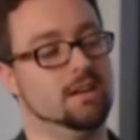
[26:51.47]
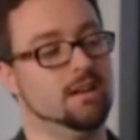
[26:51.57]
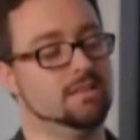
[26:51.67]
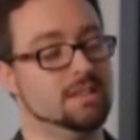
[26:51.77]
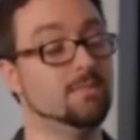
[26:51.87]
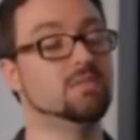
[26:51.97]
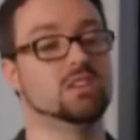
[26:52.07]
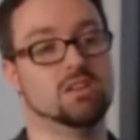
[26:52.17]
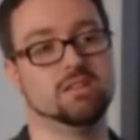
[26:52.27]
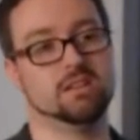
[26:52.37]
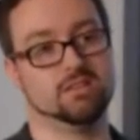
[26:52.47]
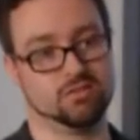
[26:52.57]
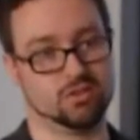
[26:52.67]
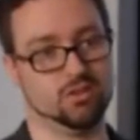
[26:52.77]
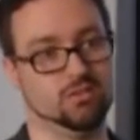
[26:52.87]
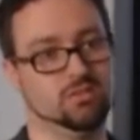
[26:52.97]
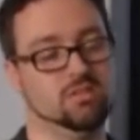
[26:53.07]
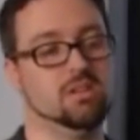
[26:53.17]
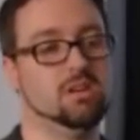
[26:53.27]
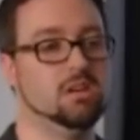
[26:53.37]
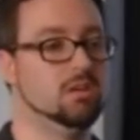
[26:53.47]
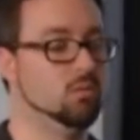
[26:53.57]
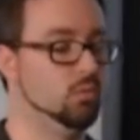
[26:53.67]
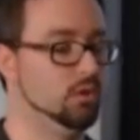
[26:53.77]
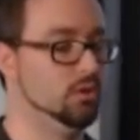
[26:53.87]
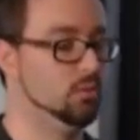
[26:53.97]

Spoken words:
Some security controls you